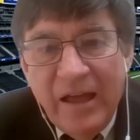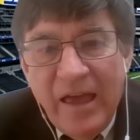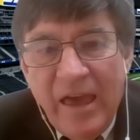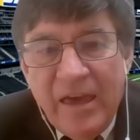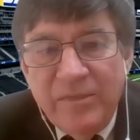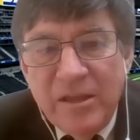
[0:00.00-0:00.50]

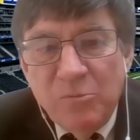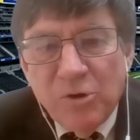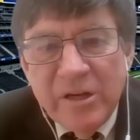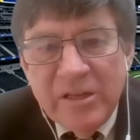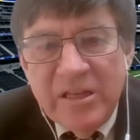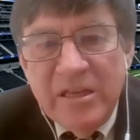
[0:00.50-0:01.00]
and then we're
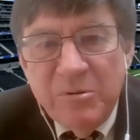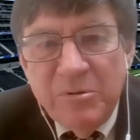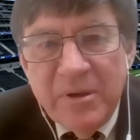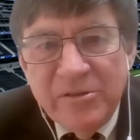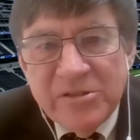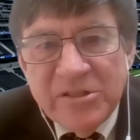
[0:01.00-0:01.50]
going to keep them
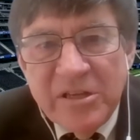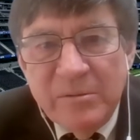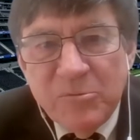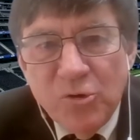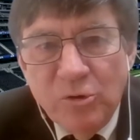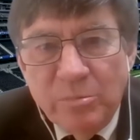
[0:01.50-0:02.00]
in the same
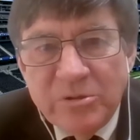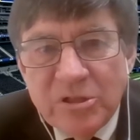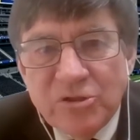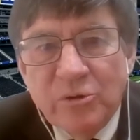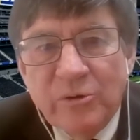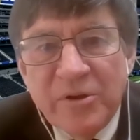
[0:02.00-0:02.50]
groups.
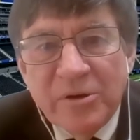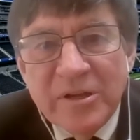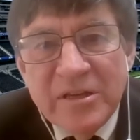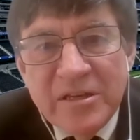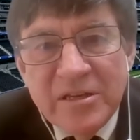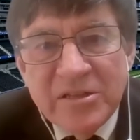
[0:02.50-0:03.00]
So if there
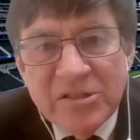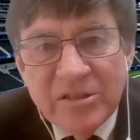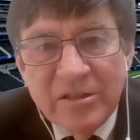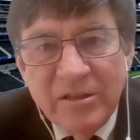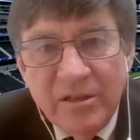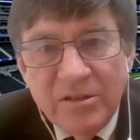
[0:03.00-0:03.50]
is
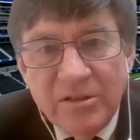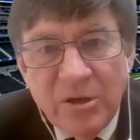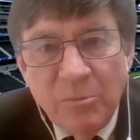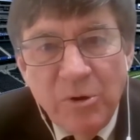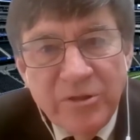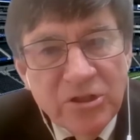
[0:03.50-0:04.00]

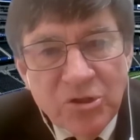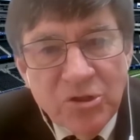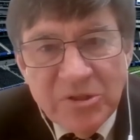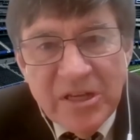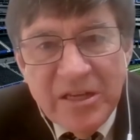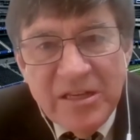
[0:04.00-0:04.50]
someone that
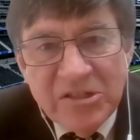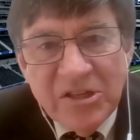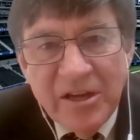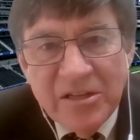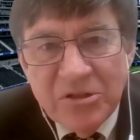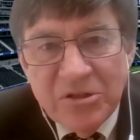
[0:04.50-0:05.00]
shows any
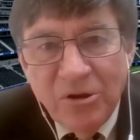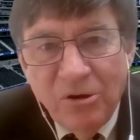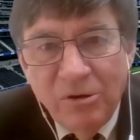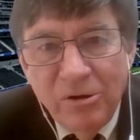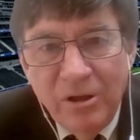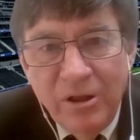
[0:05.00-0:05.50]
signs at
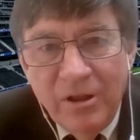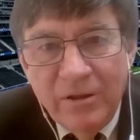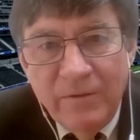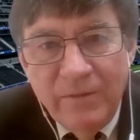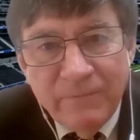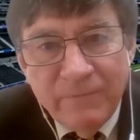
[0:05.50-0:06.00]
all,
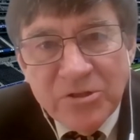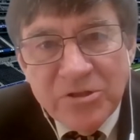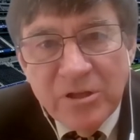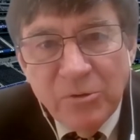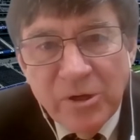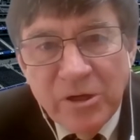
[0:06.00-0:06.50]
the first thing
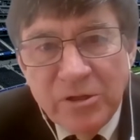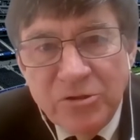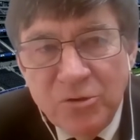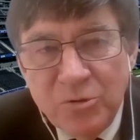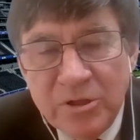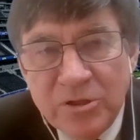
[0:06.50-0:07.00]
we're going to
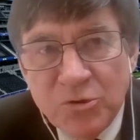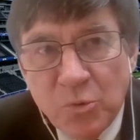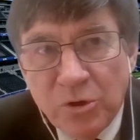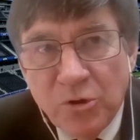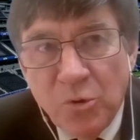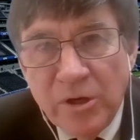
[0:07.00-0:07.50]
do is we're
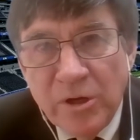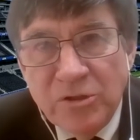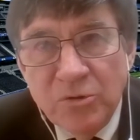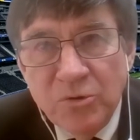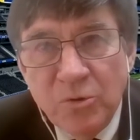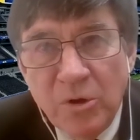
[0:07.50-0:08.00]
going
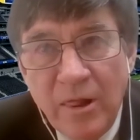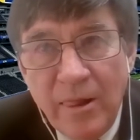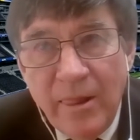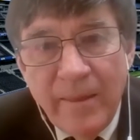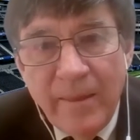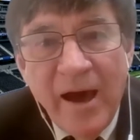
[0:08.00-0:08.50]
to
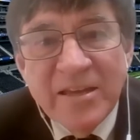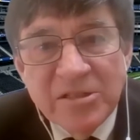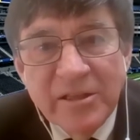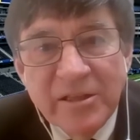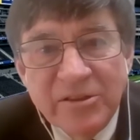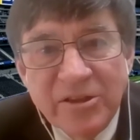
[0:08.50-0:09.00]

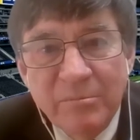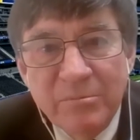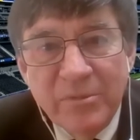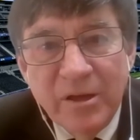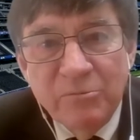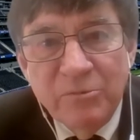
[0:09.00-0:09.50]
isolate them.
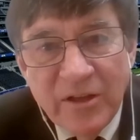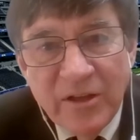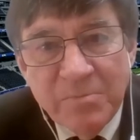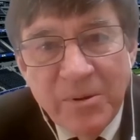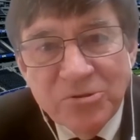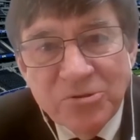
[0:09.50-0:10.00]
And we've got
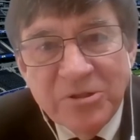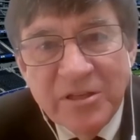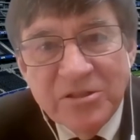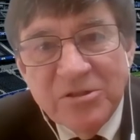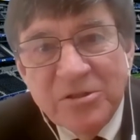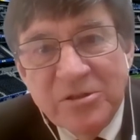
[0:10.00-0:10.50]
special
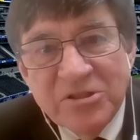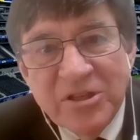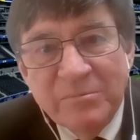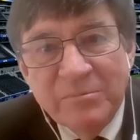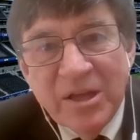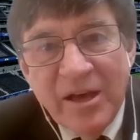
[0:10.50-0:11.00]
tents that are set
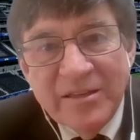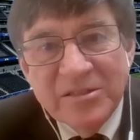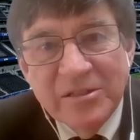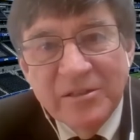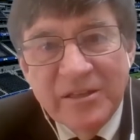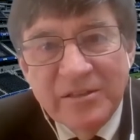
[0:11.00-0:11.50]
up to
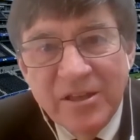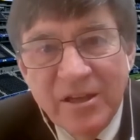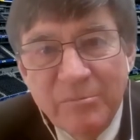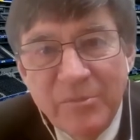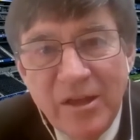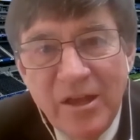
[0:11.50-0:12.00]
isolate
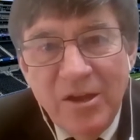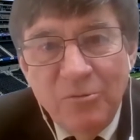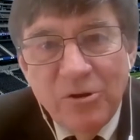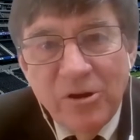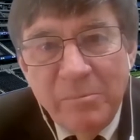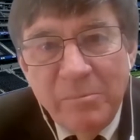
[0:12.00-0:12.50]
them. We're
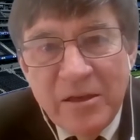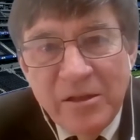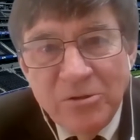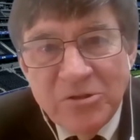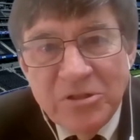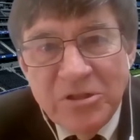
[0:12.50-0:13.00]
going to pay
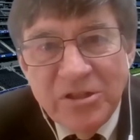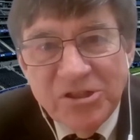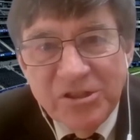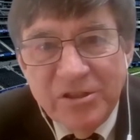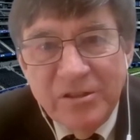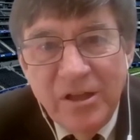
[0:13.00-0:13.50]
close attention.